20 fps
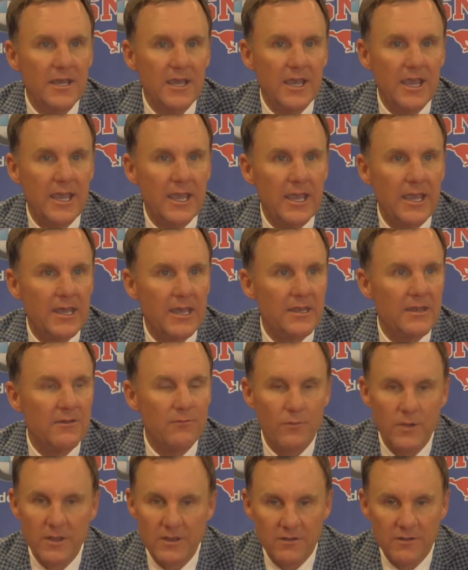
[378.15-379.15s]
And
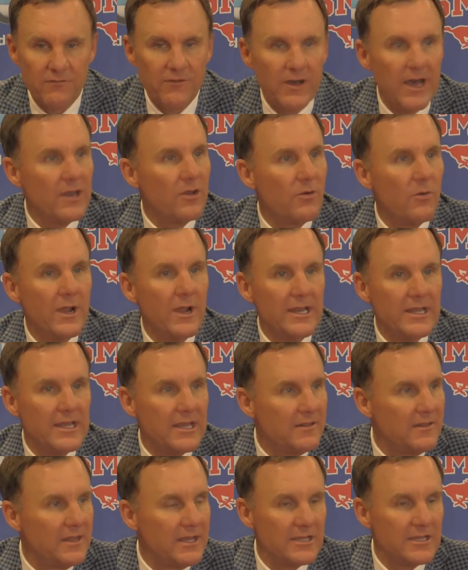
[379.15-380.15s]
if we can find a way to
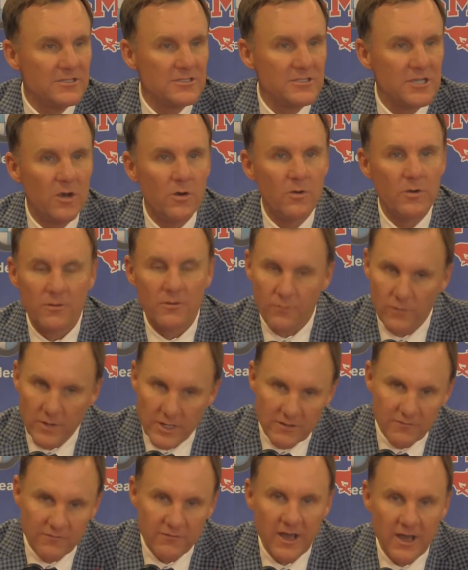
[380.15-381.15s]
get in the end zone, if we
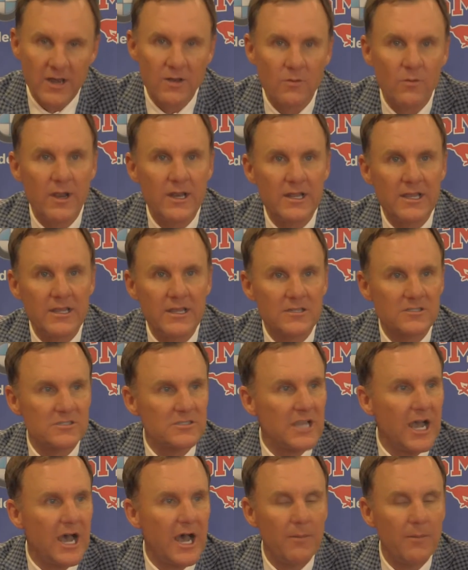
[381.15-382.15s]
can find a way to get a
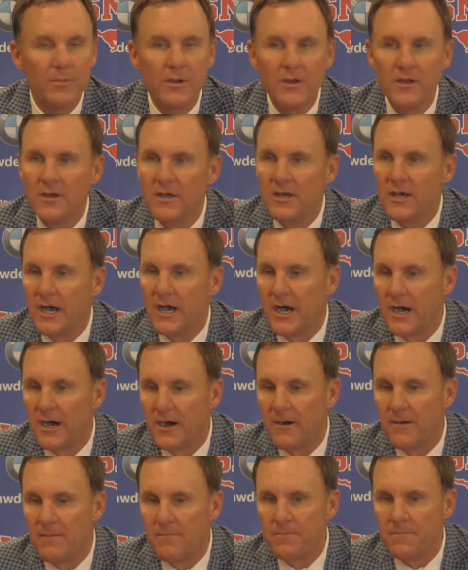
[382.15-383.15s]
stop,
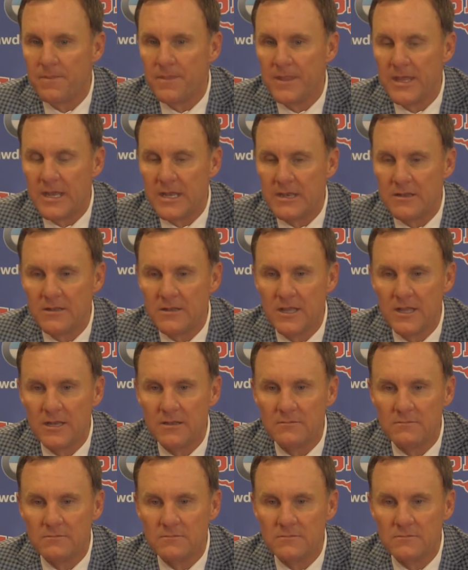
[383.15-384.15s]
um, then,
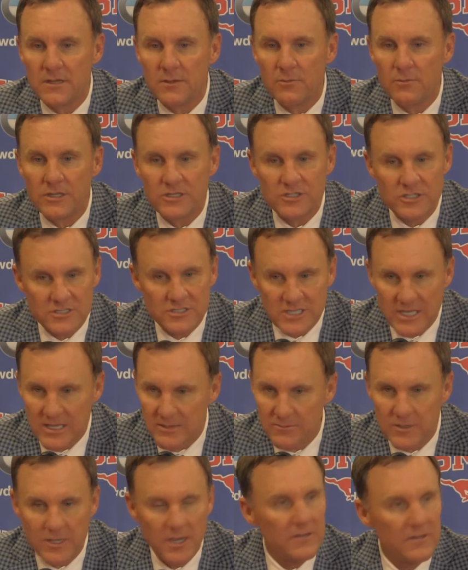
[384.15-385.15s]
then we just
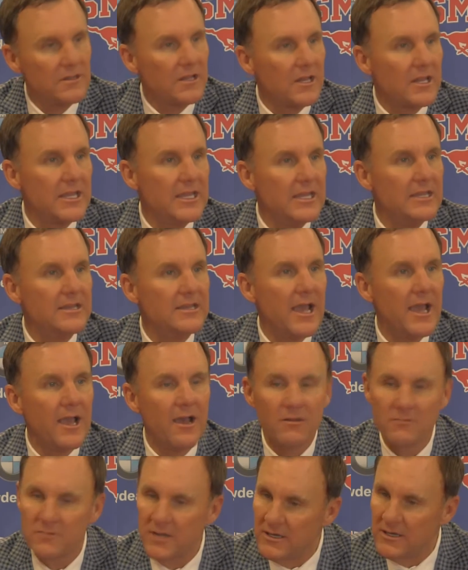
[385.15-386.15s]
keep cutting the lead
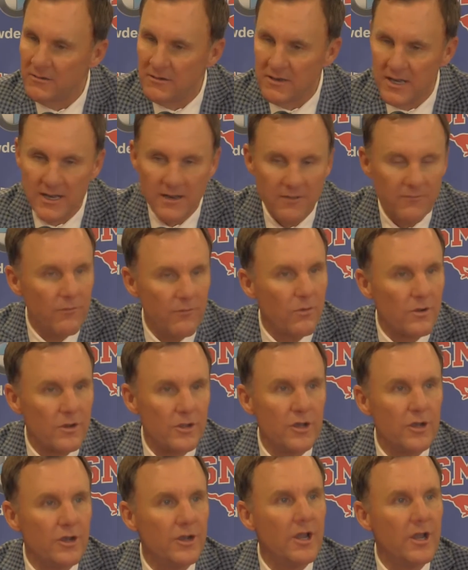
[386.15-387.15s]
down. And, and if we're
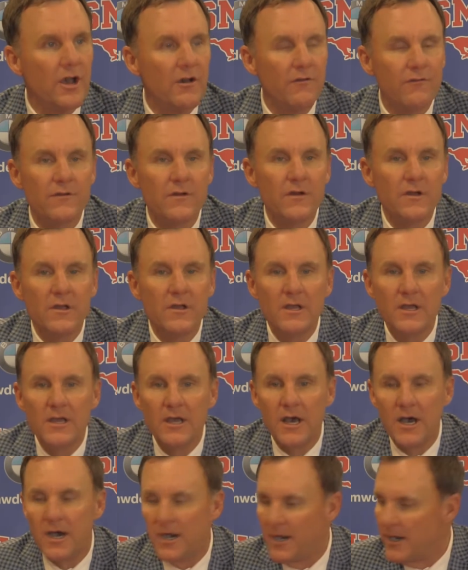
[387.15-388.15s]
good enough
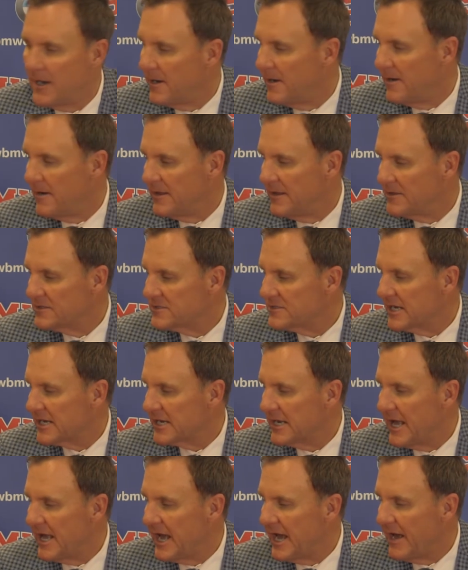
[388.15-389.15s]
uh, in the
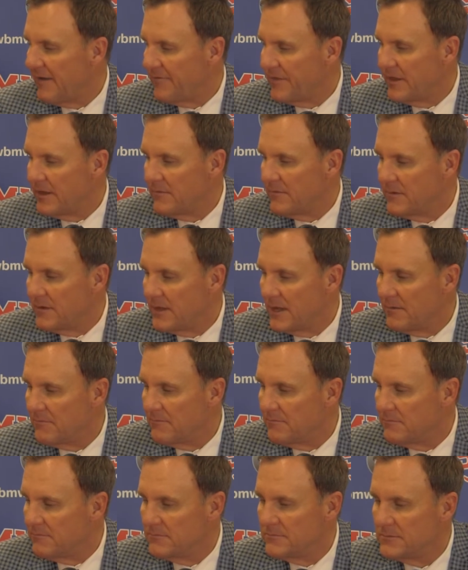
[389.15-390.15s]
second half, then,
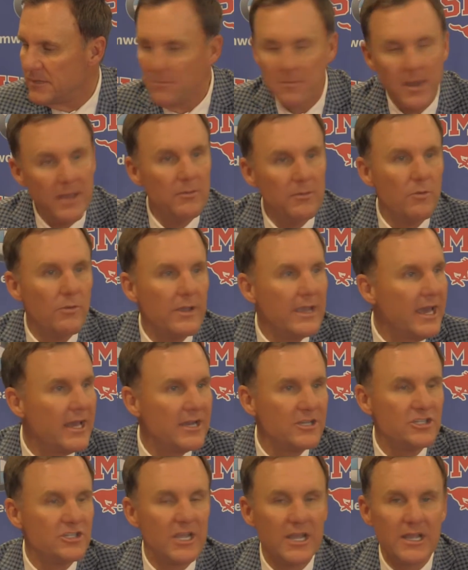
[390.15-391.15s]
then, then maybe we got
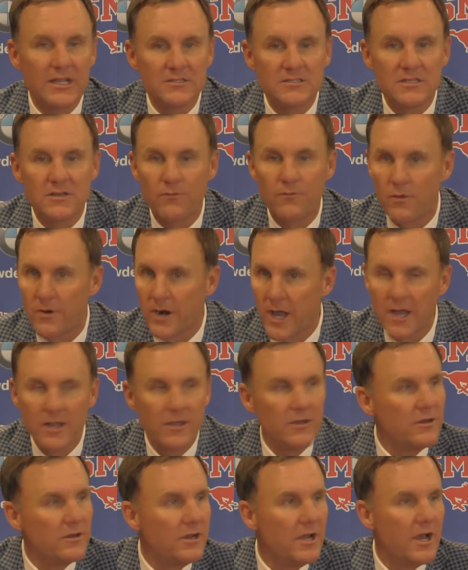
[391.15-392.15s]
a chance. If we're not
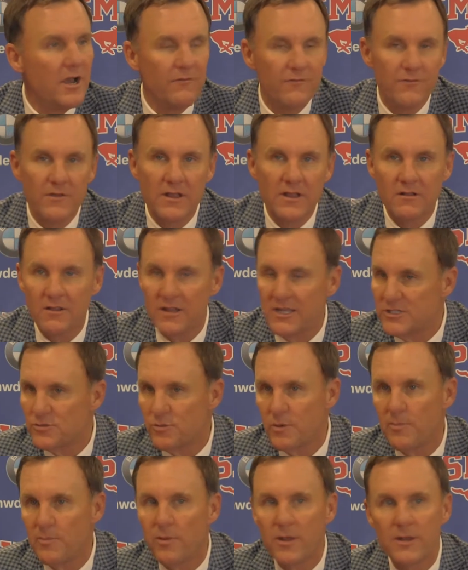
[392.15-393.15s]
good enough, at least
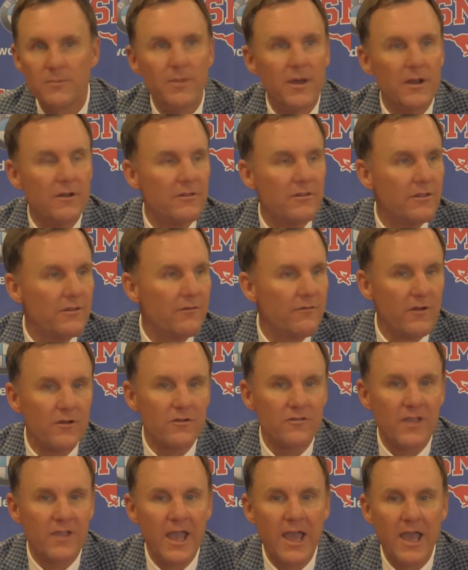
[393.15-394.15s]
we played better than the
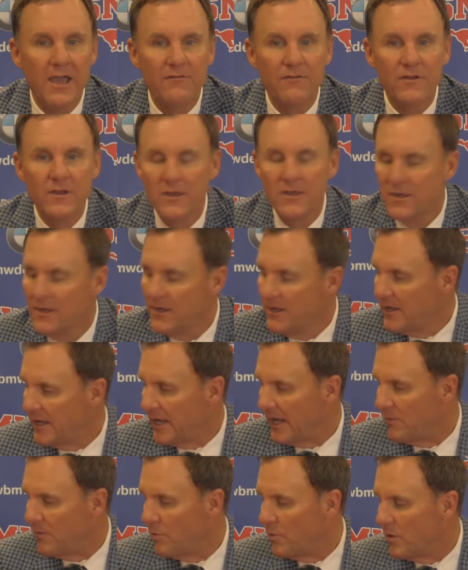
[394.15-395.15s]
first half,
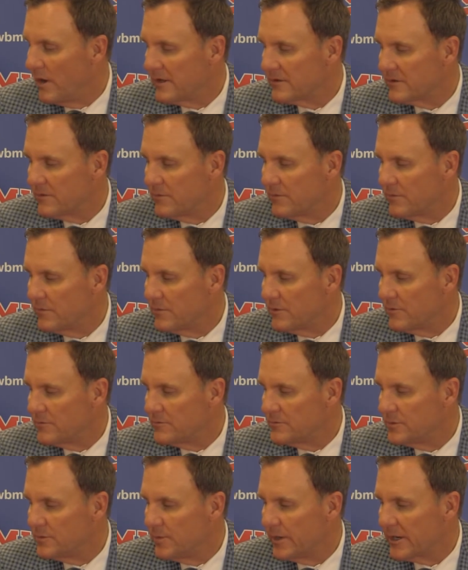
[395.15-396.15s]
and we'll have to, to,
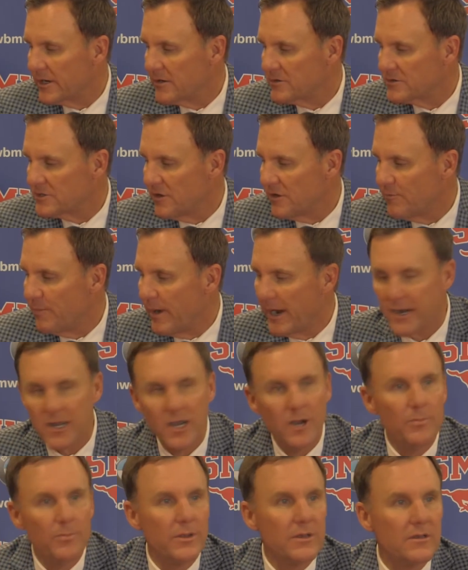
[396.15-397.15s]
to pick ourselves back
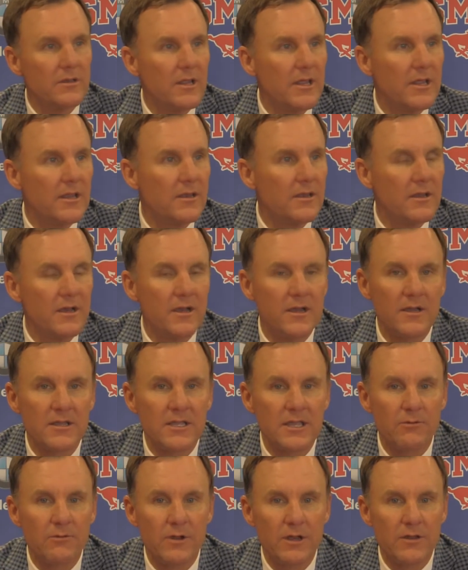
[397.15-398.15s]
up and, and uh,
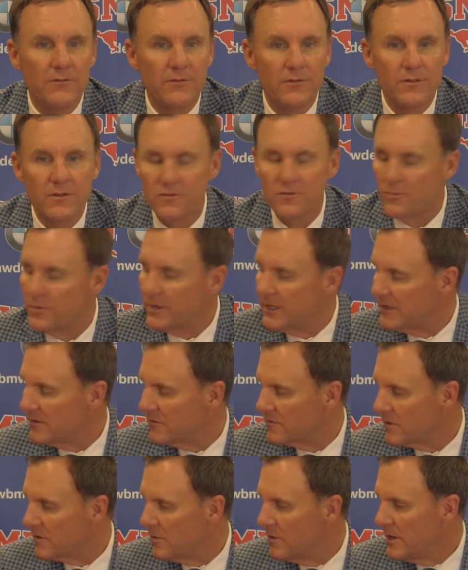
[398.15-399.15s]
get ready for this week.
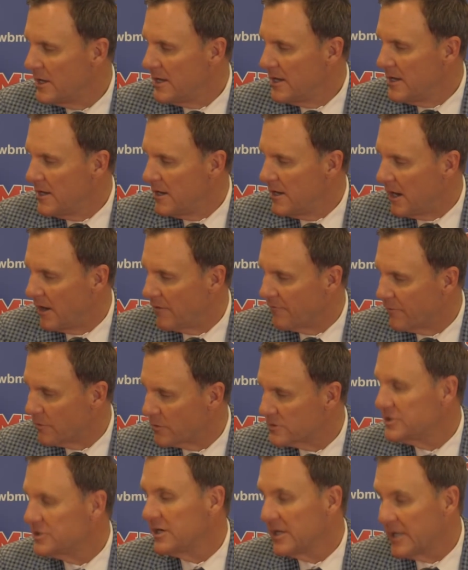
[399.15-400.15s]
And so,
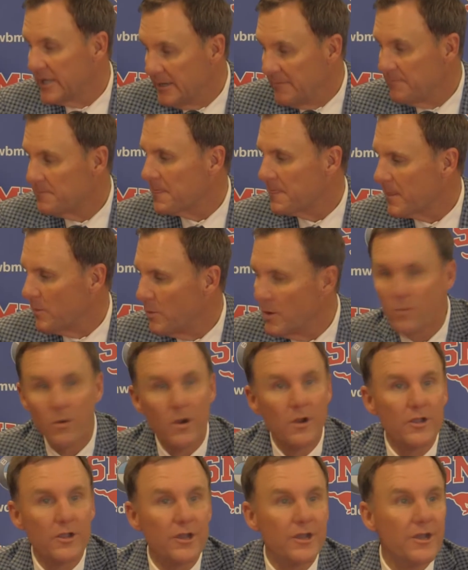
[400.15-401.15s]
unfortunately, we
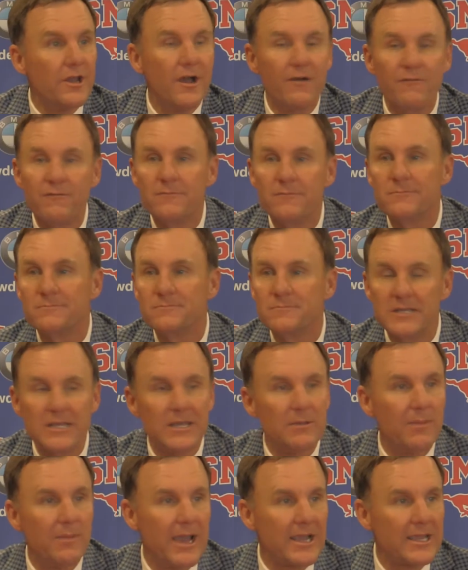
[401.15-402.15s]
were good enough to
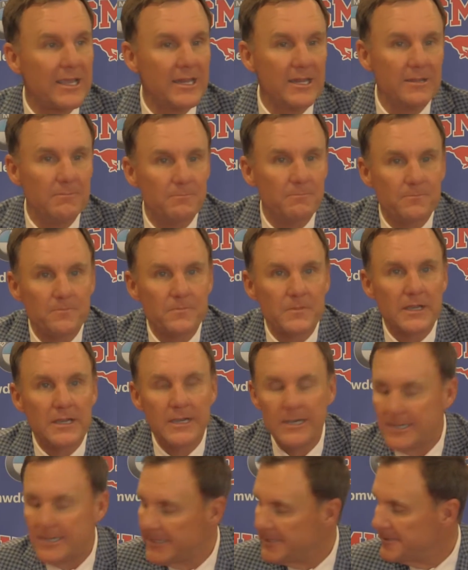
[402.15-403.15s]
get back in it.
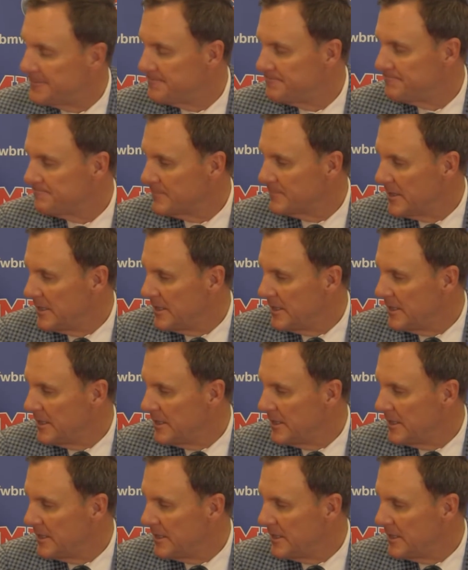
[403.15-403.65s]
Um,